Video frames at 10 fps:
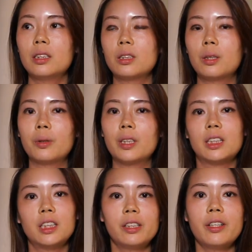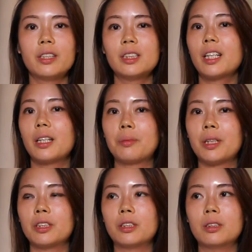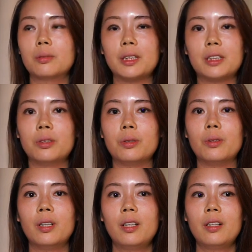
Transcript: So essentially, this camera introduced me to